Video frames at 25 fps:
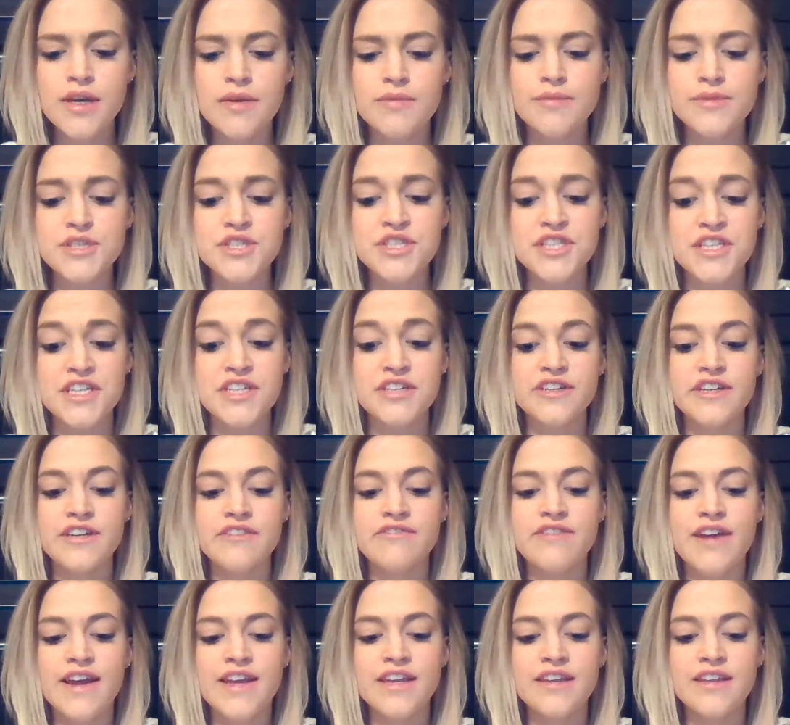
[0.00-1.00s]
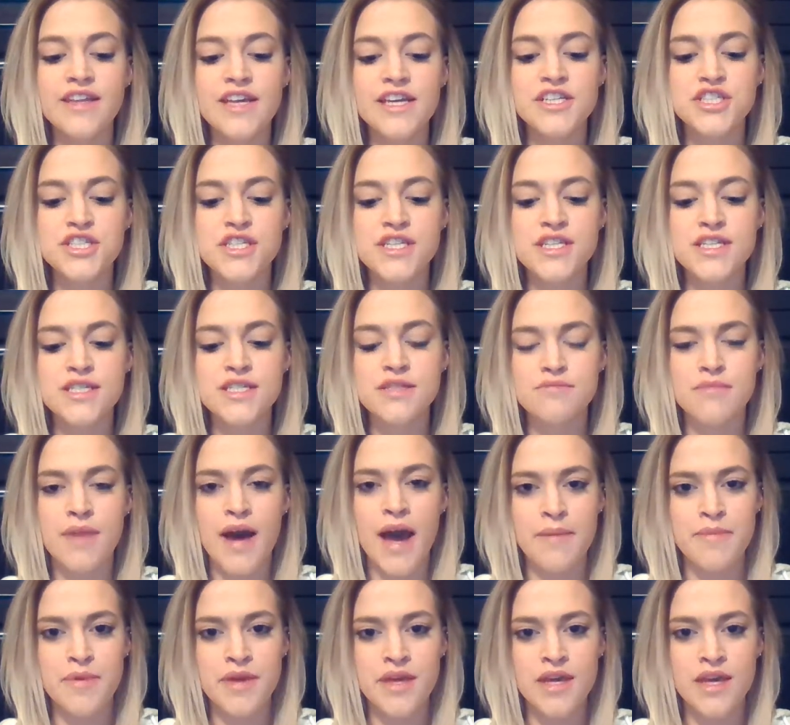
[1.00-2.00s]
Machinery regulations
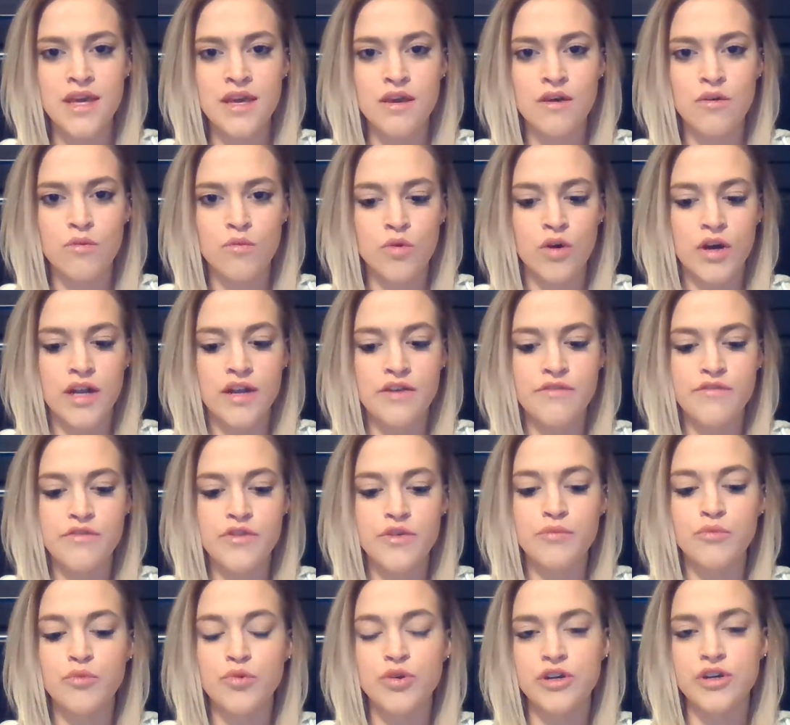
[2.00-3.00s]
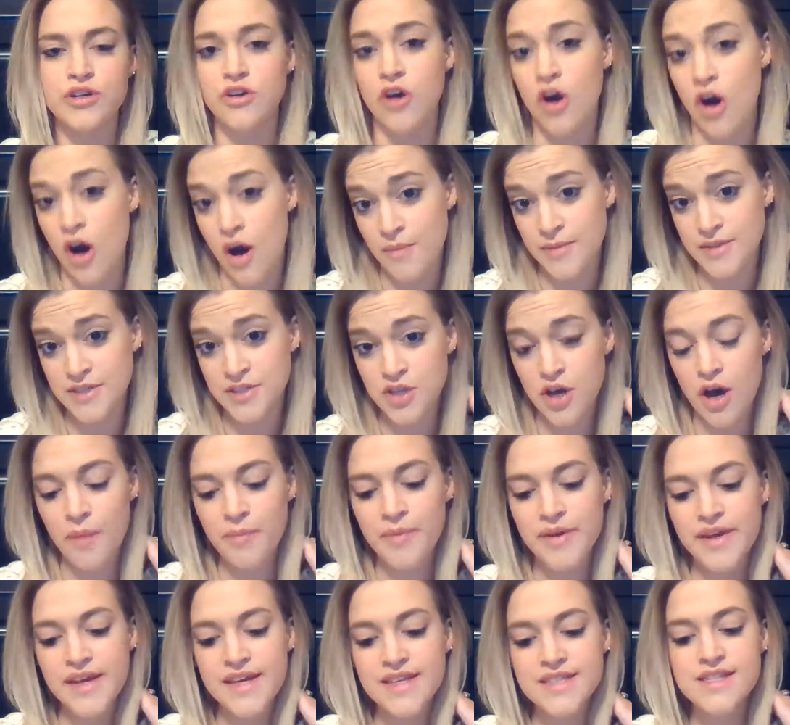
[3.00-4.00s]
might be one of the more common
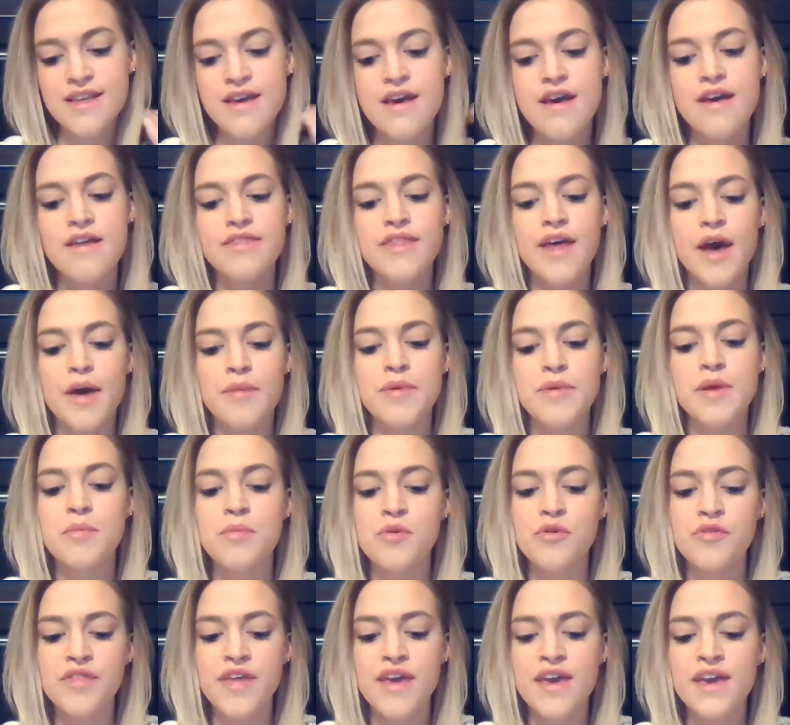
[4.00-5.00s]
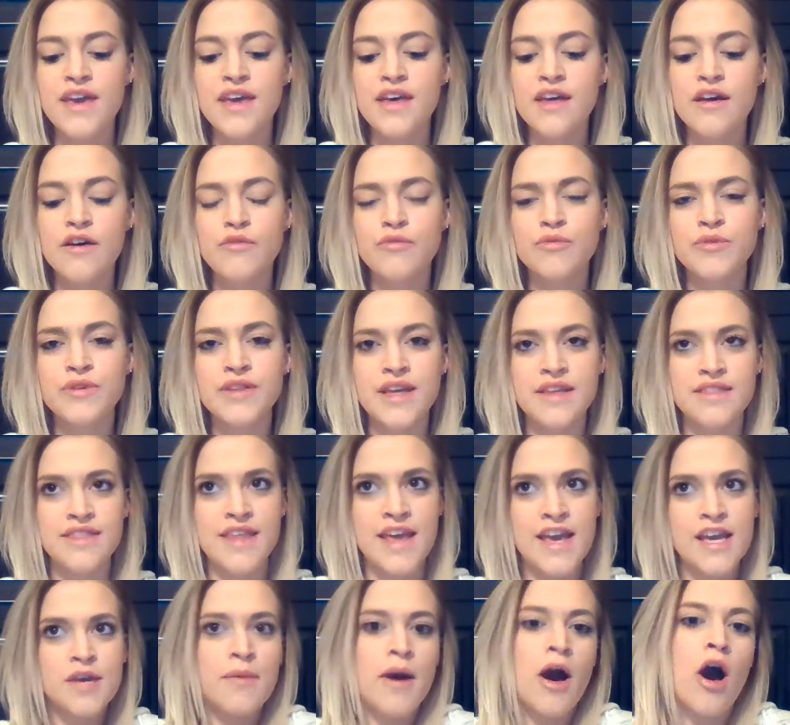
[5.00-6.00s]
topics that people think of when they
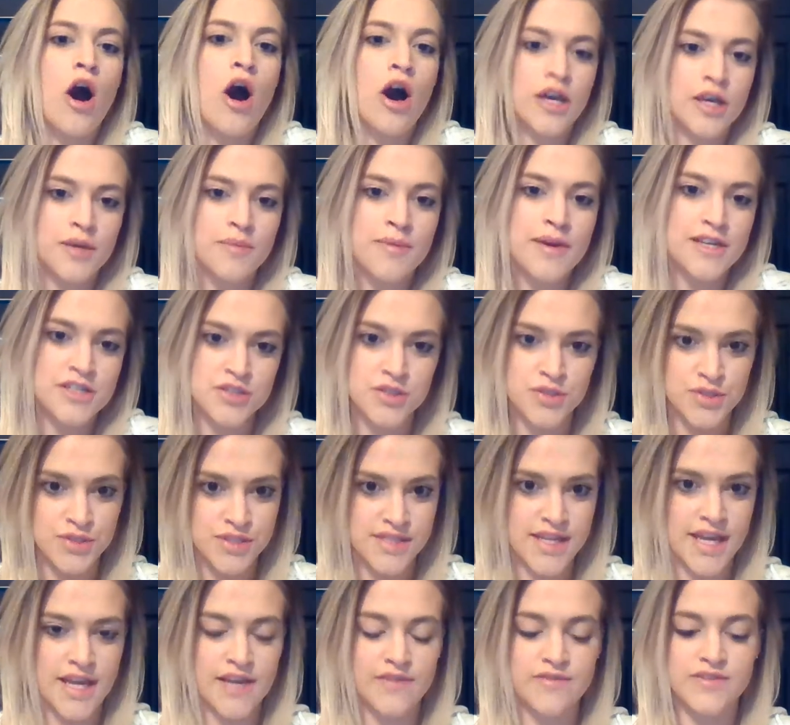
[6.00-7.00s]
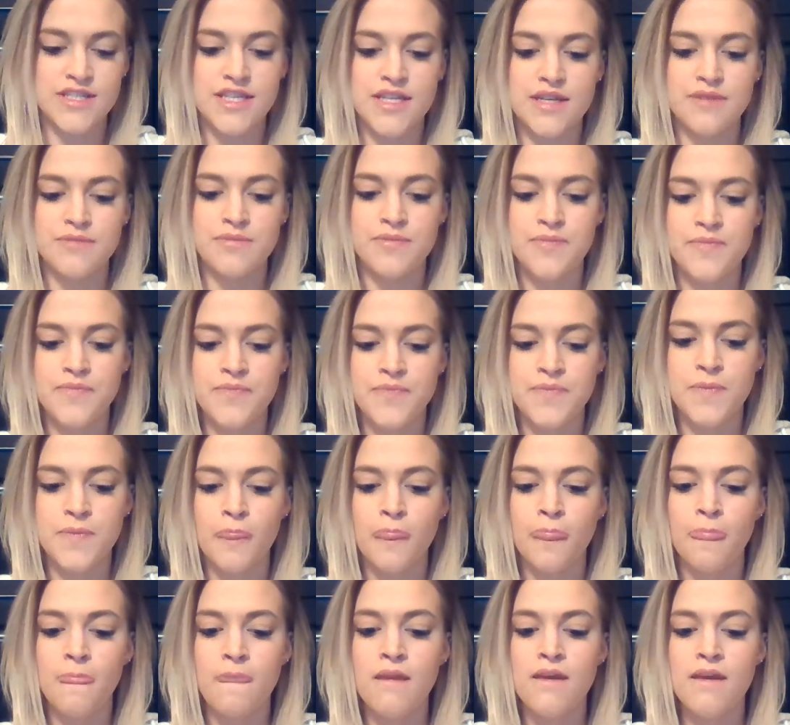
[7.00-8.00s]
think about occupational safety.
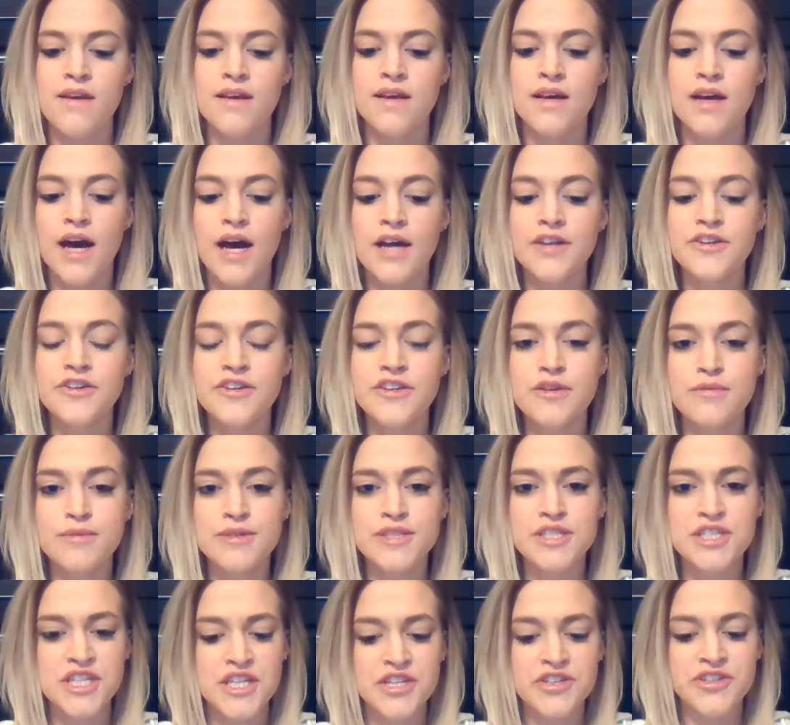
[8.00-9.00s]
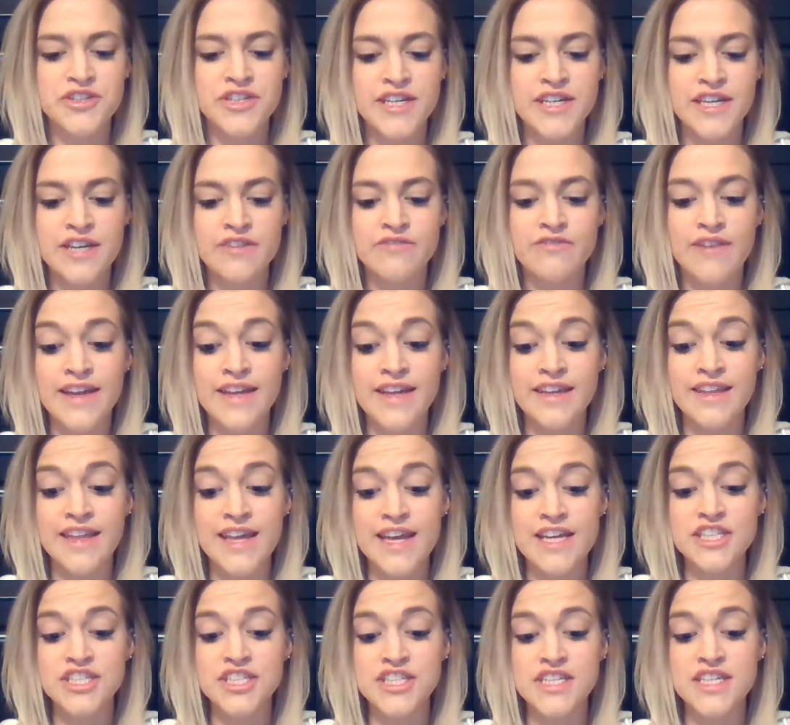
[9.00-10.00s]
Under the machinery
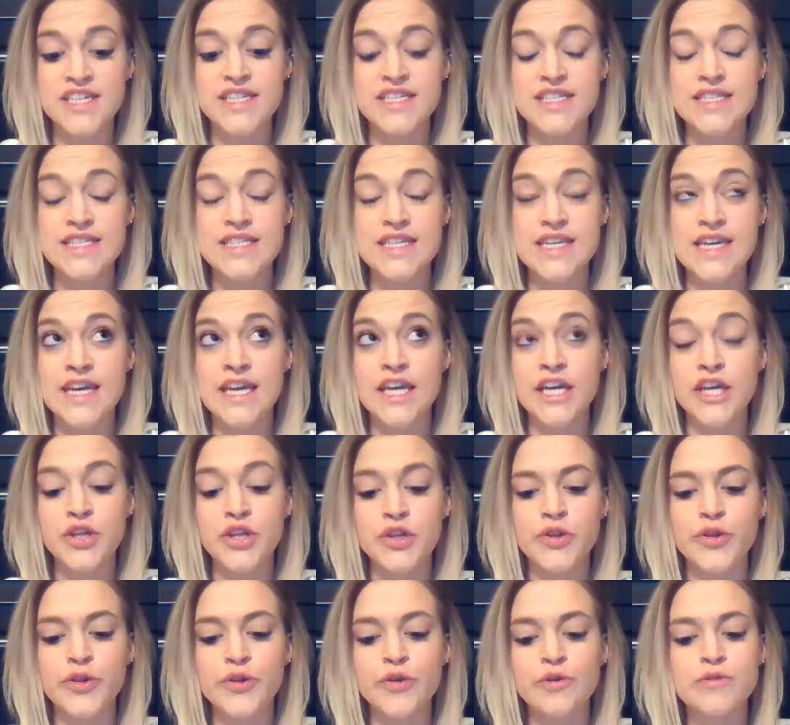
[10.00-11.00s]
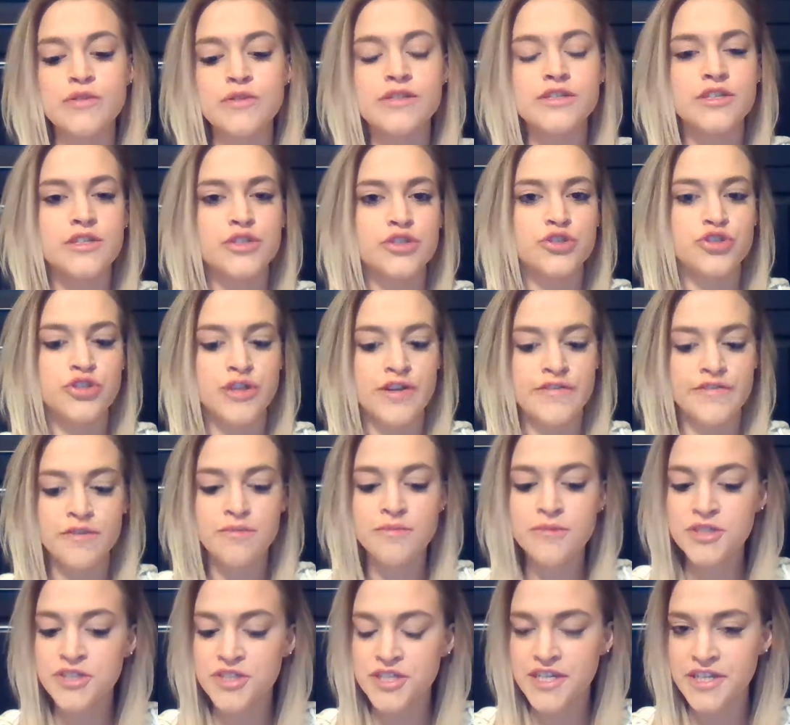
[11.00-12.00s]
regulations, it includes the
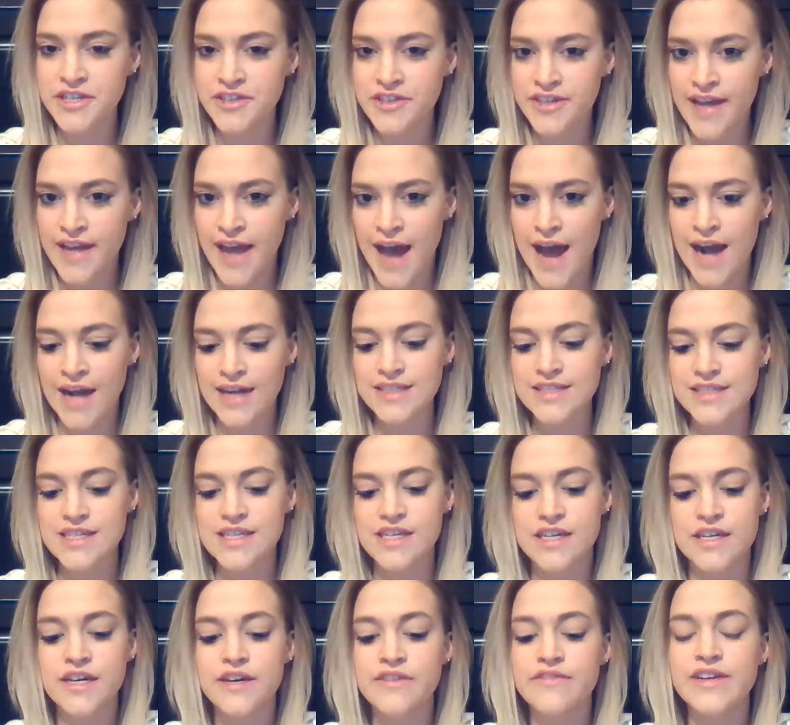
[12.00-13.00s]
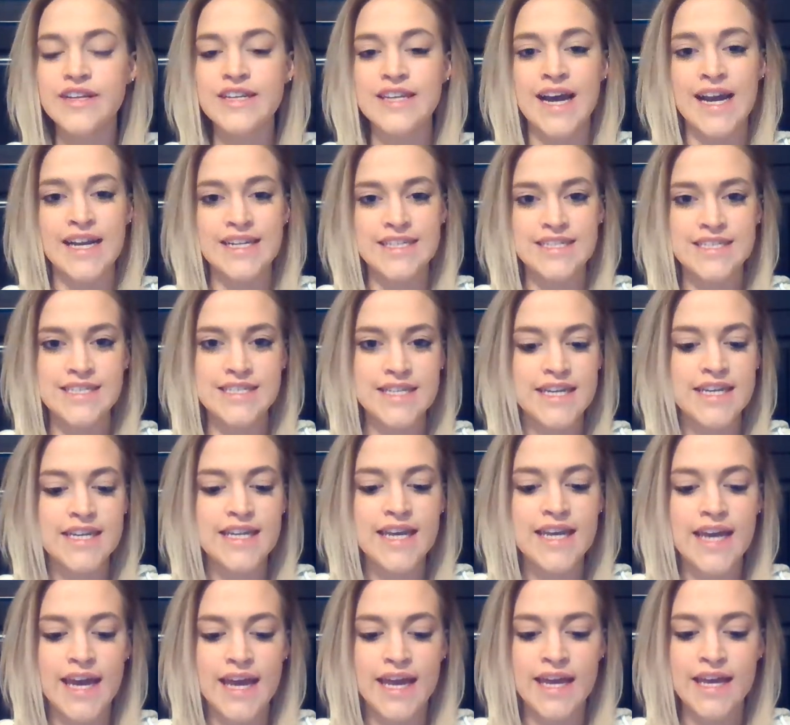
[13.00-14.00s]
Driven Machinery Act of
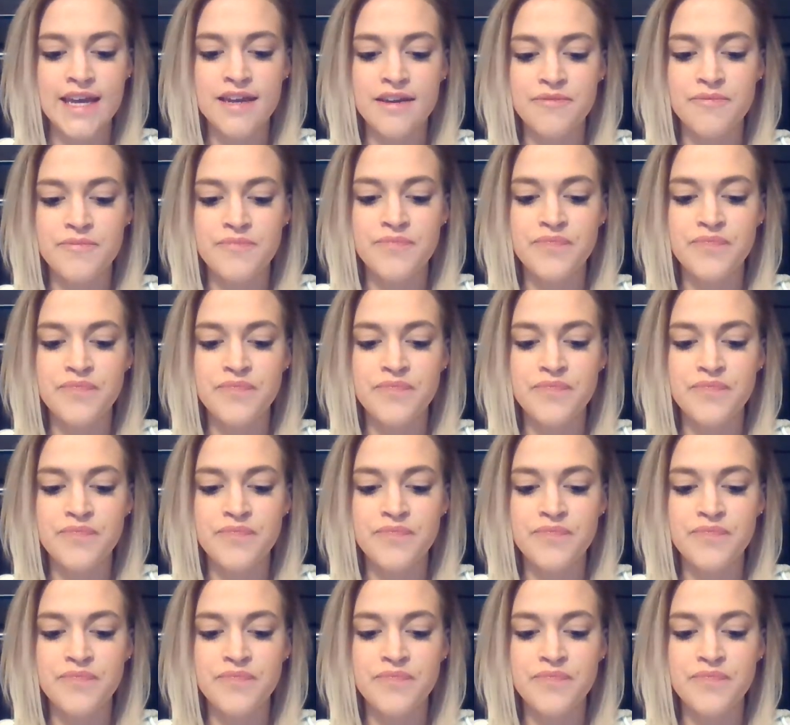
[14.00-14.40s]
1988,